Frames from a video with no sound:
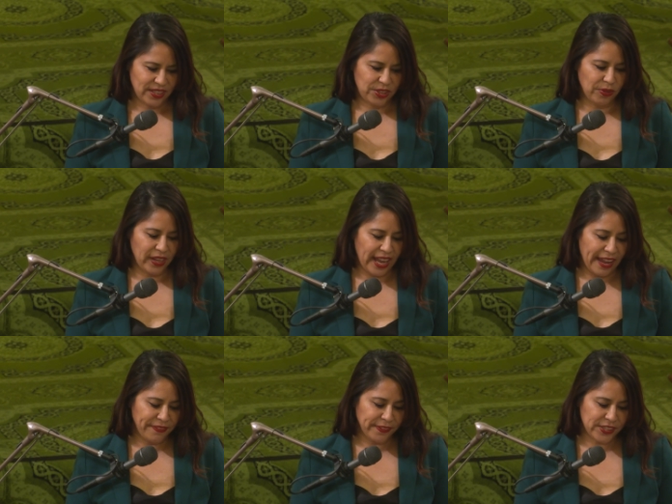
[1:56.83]
to a
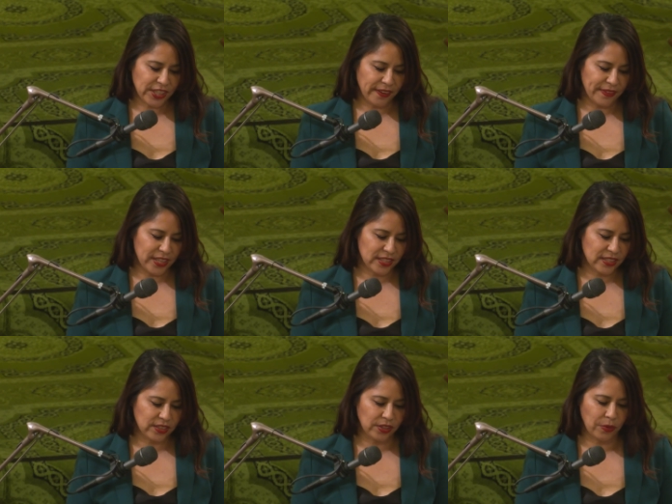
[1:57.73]
life of service
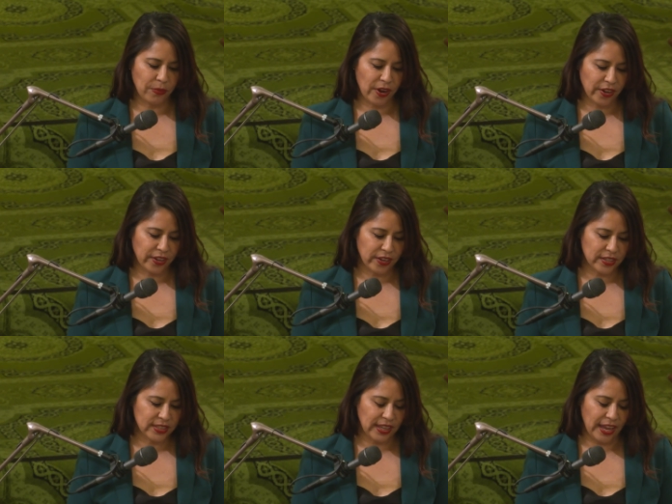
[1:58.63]
to the
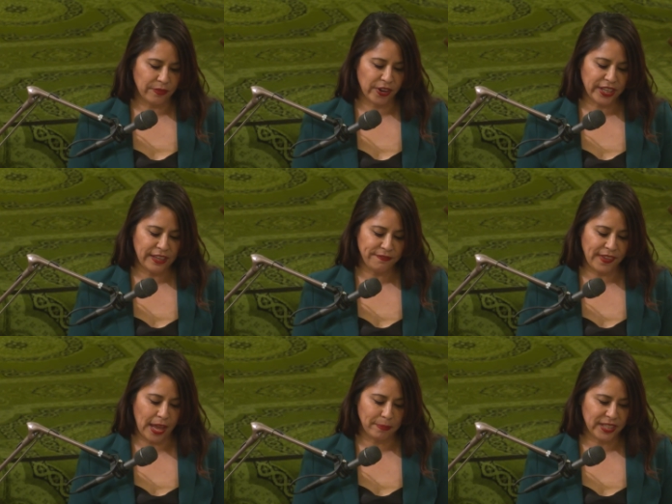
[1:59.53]
workers and working
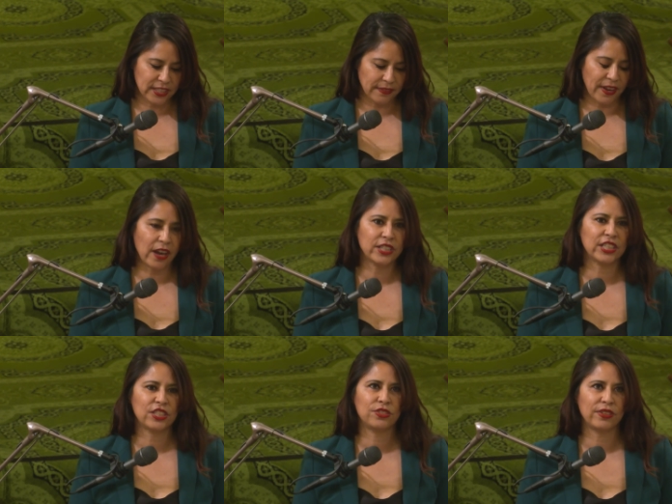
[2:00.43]
families of our
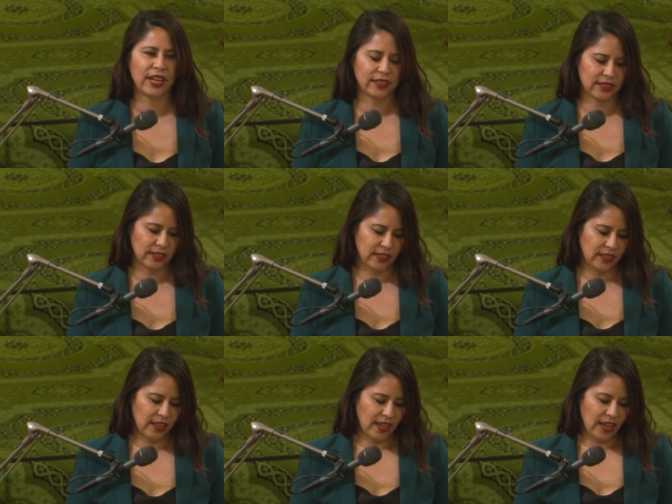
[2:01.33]
district,
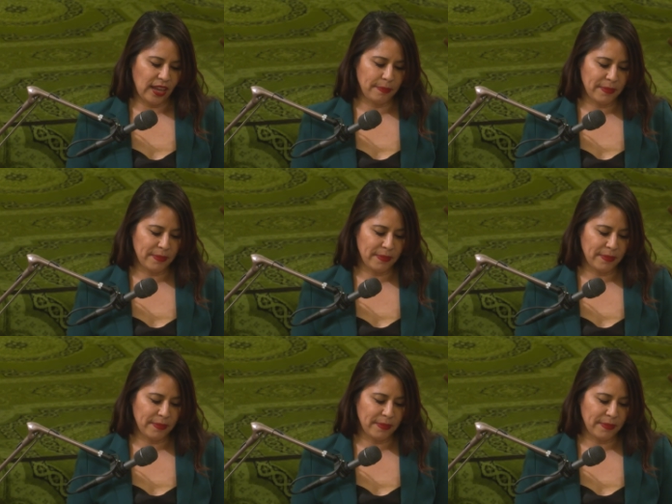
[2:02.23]
a